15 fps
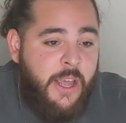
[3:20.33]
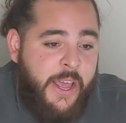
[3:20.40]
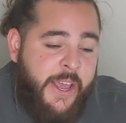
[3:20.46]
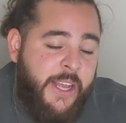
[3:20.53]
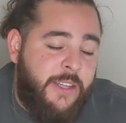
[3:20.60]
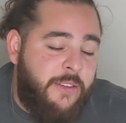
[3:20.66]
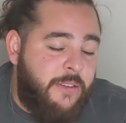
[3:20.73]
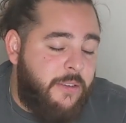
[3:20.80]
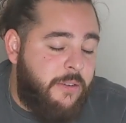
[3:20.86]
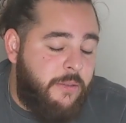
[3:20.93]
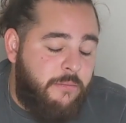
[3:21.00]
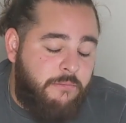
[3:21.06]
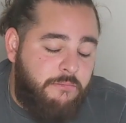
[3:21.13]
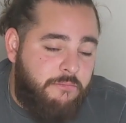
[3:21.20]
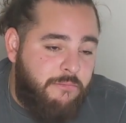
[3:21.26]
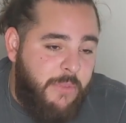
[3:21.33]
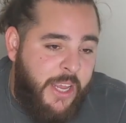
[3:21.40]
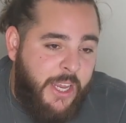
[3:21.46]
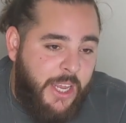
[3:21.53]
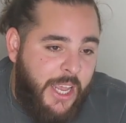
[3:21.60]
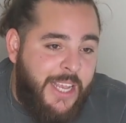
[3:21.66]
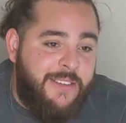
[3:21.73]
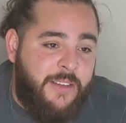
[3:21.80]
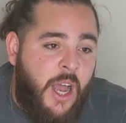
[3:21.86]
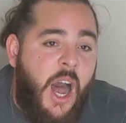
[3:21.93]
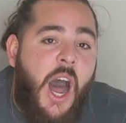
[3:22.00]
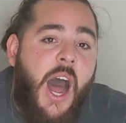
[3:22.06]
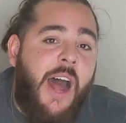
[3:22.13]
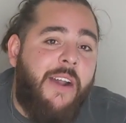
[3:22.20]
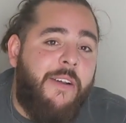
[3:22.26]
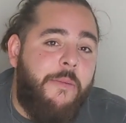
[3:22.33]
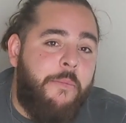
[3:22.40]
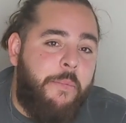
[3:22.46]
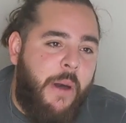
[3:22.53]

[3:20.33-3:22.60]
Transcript: And it is hard,